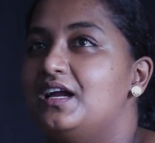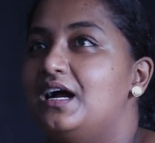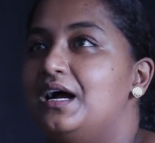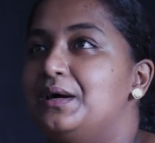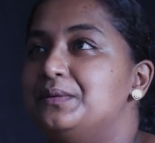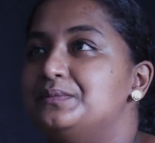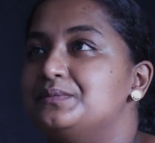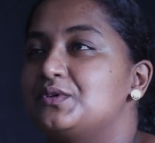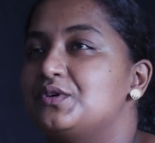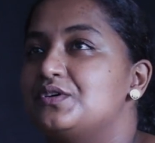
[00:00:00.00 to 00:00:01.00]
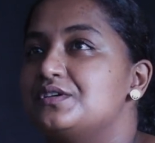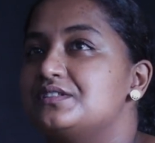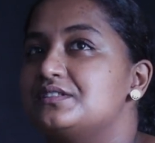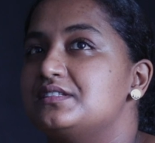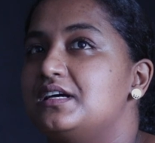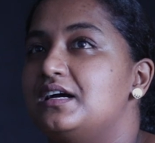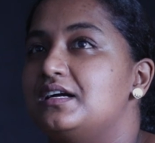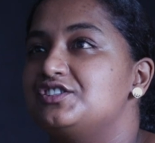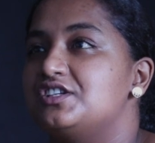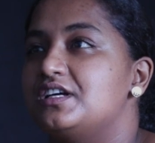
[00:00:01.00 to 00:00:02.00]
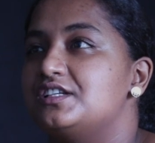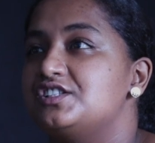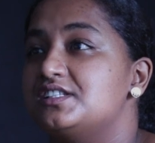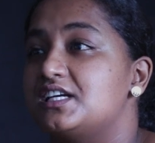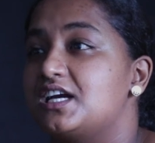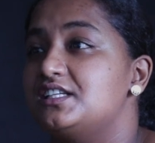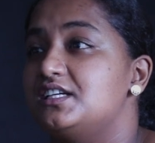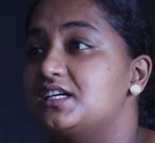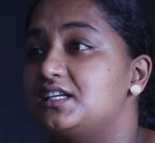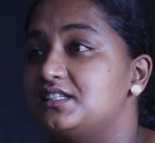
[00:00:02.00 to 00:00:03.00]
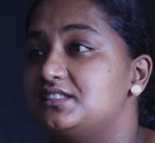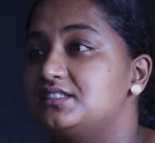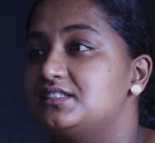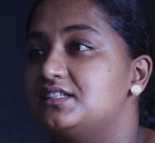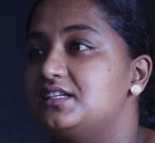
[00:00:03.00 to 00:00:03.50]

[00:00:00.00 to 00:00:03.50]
because she's a cardiac nurse.